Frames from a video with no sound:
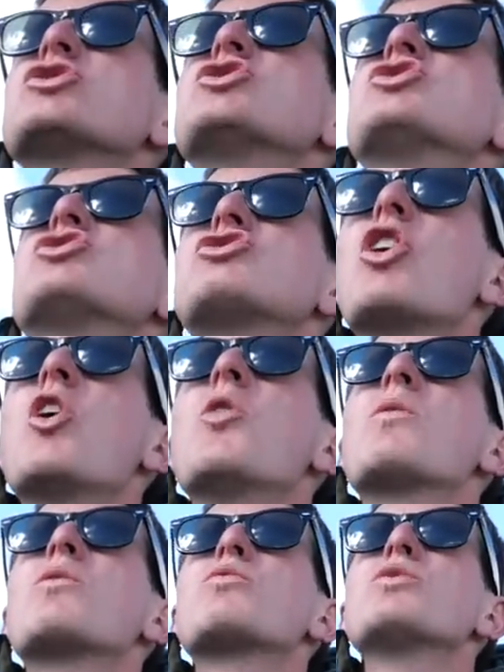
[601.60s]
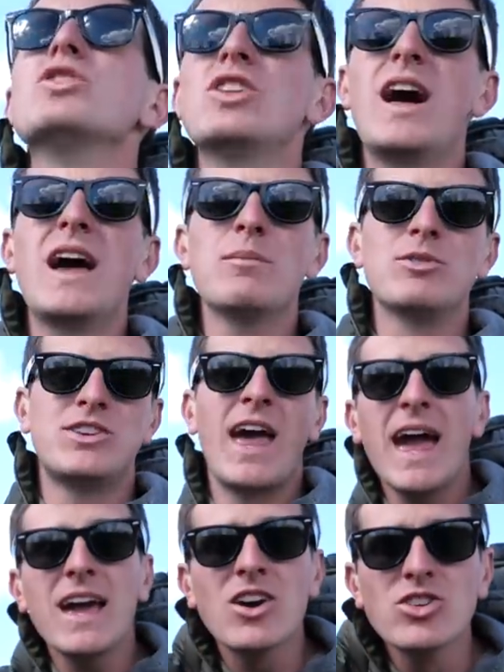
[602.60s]
so reliable.
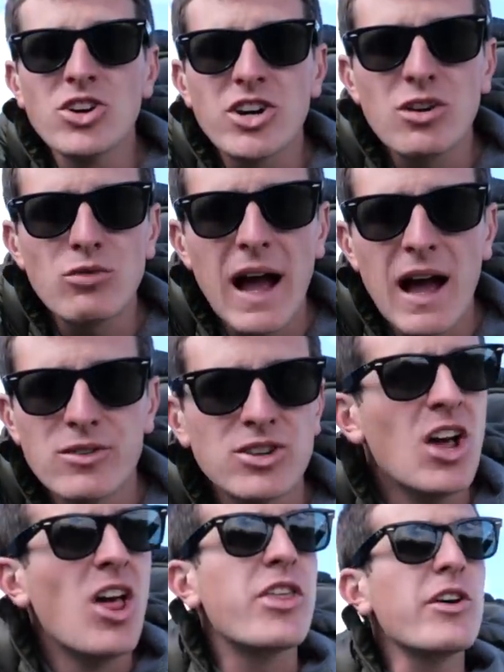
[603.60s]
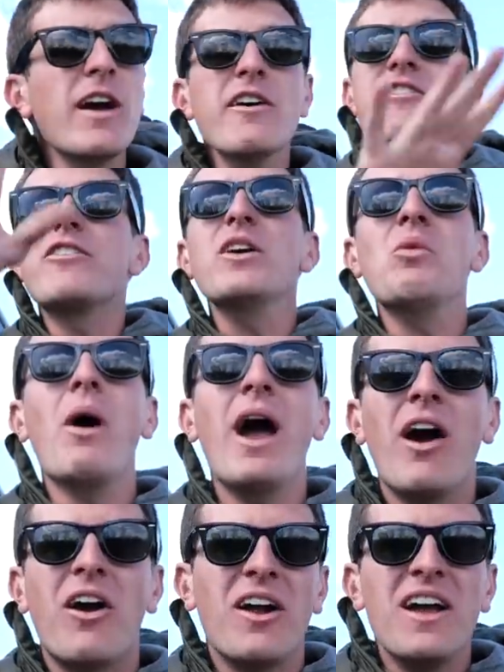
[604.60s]
Take a look around. They're
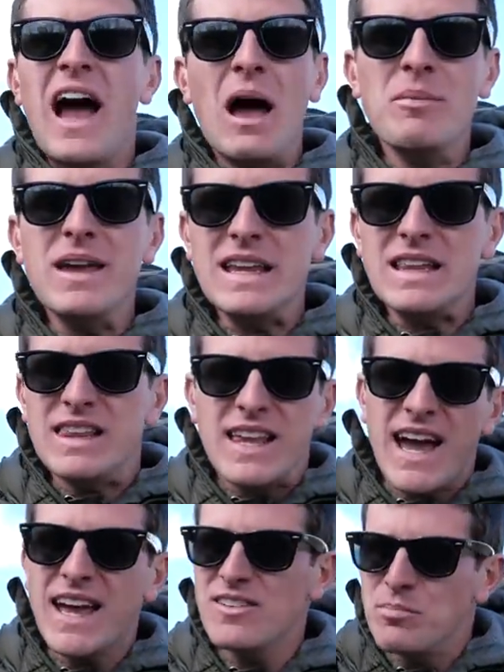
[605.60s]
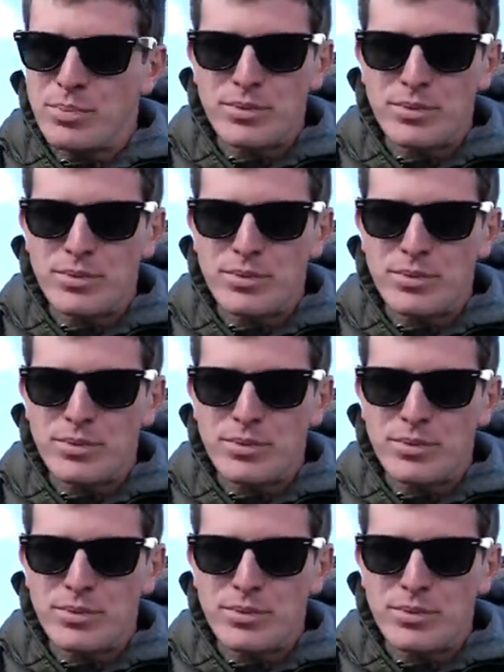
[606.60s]
everywhere. I mean, they kind of